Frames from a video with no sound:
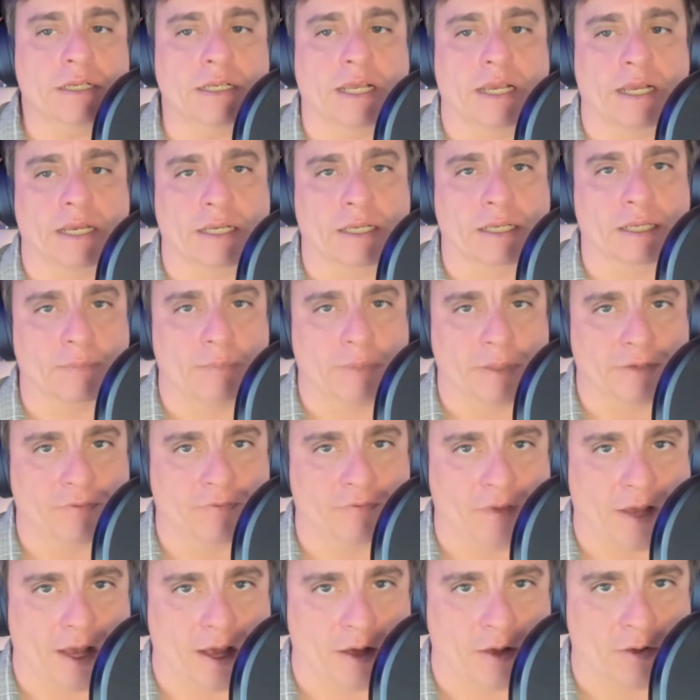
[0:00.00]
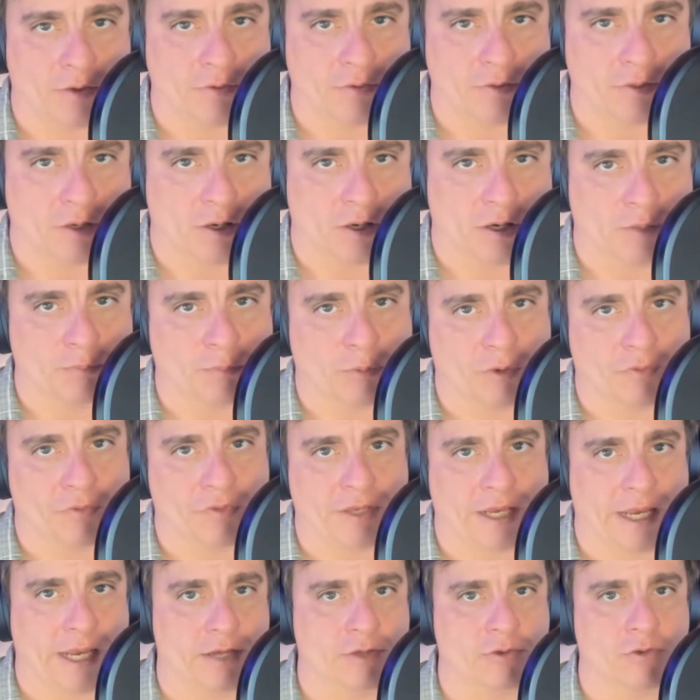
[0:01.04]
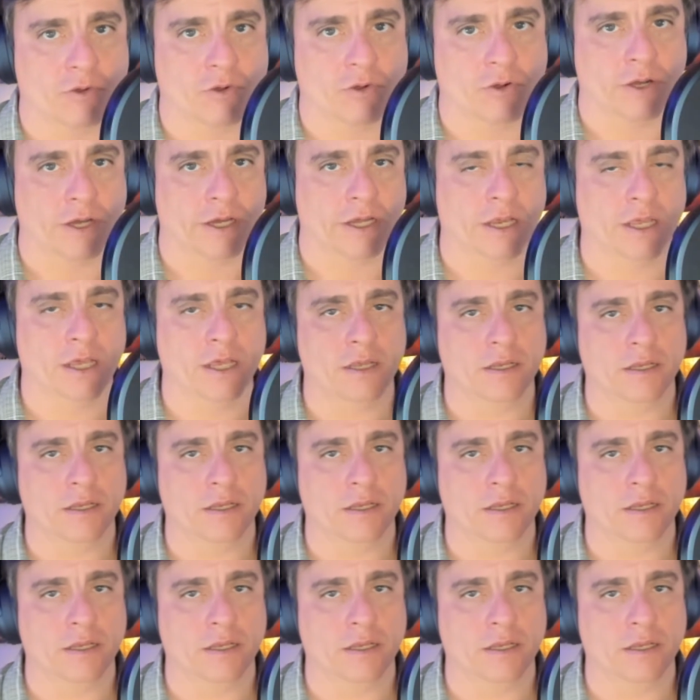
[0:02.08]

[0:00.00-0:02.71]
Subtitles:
and it can be found on both the Android